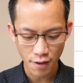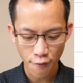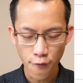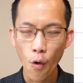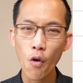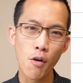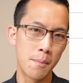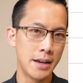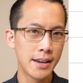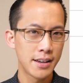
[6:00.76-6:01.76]

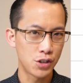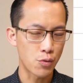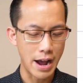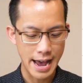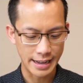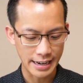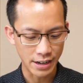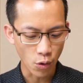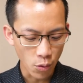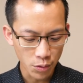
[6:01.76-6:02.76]
form drag.
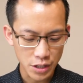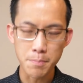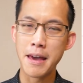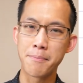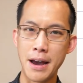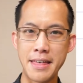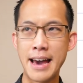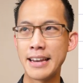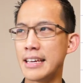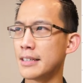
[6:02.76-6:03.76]
And all that's meant by
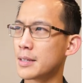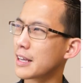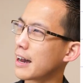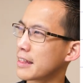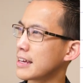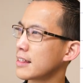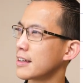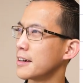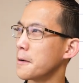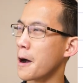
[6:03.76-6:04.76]
that is, I think
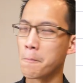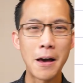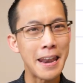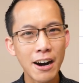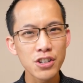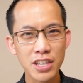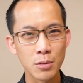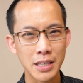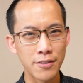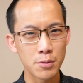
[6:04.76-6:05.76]
the um, analogy that
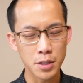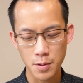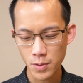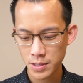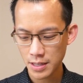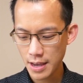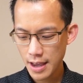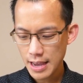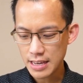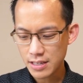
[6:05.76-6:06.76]
was given to me once
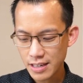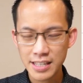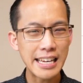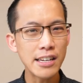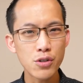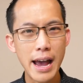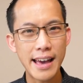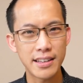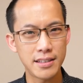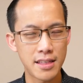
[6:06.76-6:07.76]
is skin
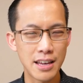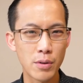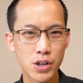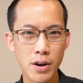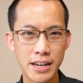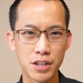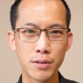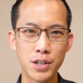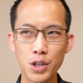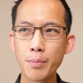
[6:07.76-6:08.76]
drag is the thing we're trying to
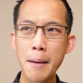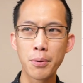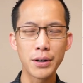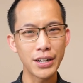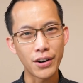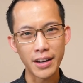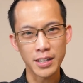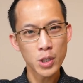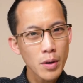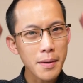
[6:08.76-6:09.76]
reduce by putting on a
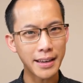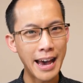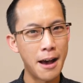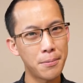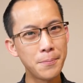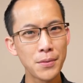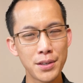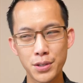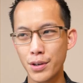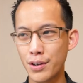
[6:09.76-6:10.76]
swimming cap.
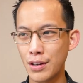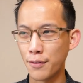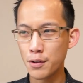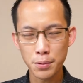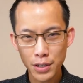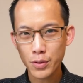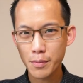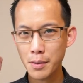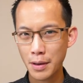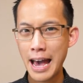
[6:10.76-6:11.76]
So if you put a
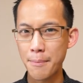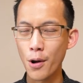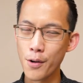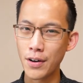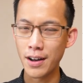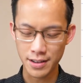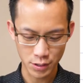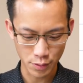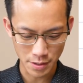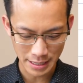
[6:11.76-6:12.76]
swimming cap over a
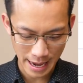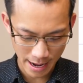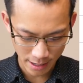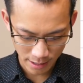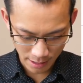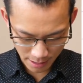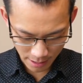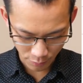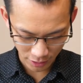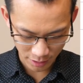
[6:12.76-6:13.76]
swimmer's head,
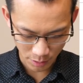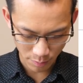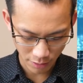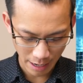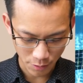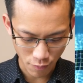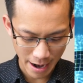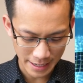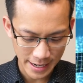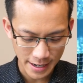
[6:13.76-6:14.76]
and we got some swimming caps
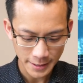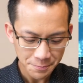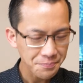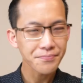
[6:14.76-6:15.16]
right here,